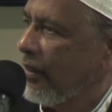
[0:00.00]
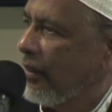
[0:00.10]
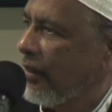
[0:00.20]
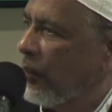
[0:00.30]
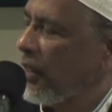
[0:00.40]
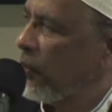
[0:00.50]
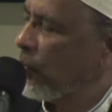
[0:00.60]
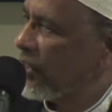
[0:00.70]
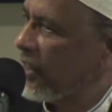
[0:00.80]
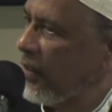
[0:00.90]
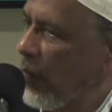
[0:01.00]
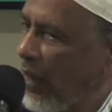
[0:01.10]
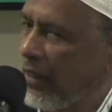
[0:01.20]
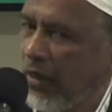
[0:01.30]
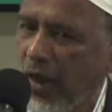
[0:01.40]
When you see
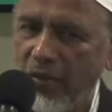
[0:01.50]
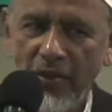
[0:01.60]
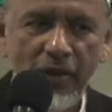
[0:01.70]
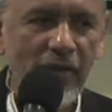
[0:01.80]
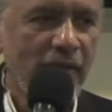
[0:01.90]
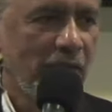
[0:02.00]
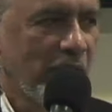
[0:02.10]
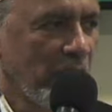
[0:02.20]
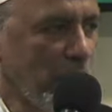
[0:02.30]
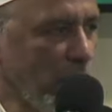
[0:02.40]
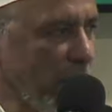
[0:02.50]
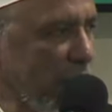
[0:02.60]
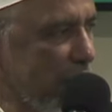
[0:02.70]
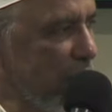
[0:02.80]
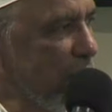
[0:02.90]
one another, you
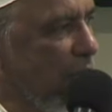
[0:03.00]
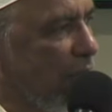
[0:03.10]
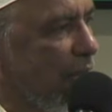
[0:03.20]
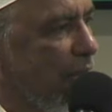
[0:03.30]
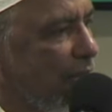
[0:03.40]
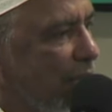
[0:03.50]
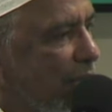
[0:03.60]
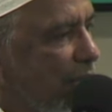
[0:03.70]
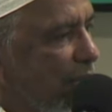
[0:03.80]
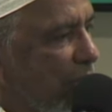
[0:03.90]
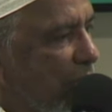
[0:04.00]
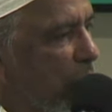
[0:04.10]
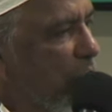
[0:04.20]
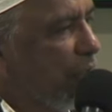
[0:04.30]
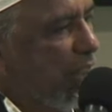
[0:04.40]
meet each other,
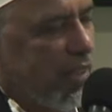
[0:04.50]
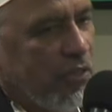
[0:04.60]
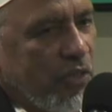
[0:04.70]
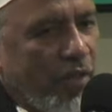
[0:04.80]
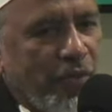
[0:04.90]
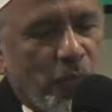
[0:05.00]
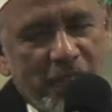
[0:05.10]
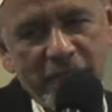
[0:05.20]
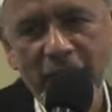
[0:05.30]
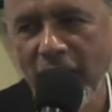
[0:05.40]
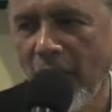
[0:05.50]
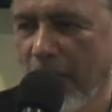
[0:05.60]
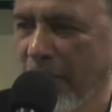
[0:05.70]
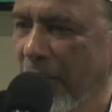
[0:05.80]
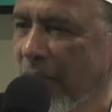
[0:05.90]
you greet each other with salam.